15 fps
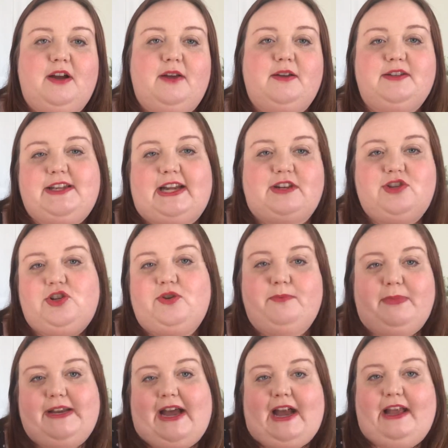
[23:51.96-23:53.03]
section
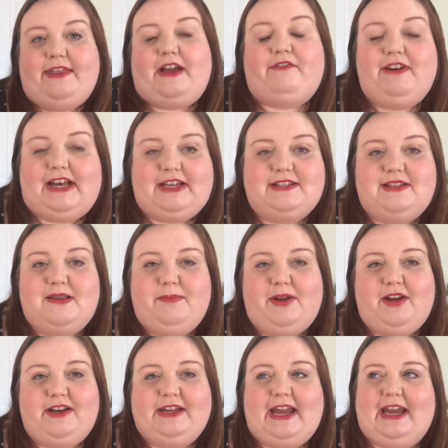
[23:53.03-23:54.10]
number 9, that relates to the
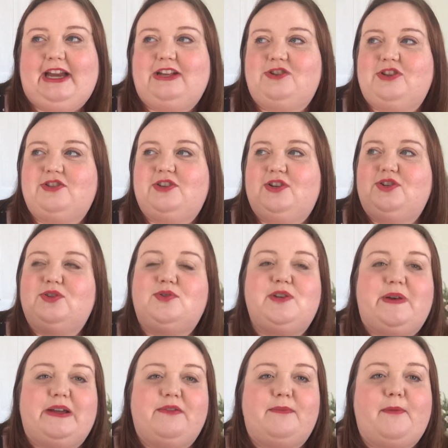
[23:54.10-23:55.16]
bird cage, and so she'll do
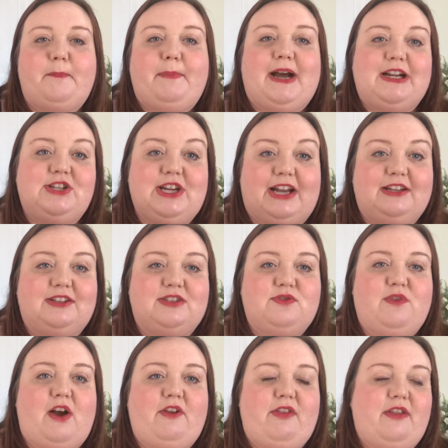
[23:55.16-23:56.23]
it by chance
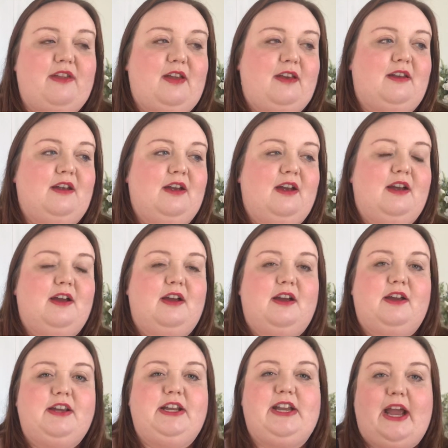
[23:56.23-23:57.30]
rather than,
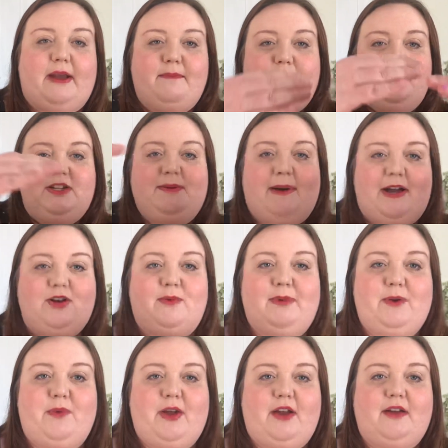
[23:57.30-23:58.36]
you know, she might normally
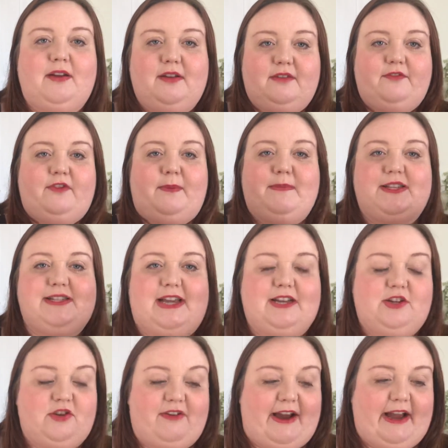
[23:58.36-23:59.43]
work from the
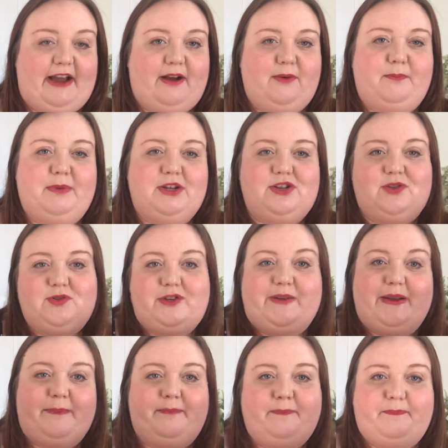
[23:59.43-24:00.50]
centre out, but she'll do
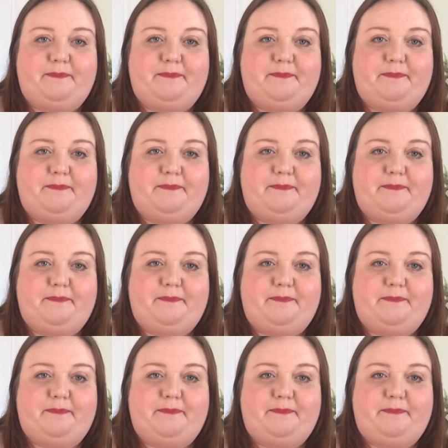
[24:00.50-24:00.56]
it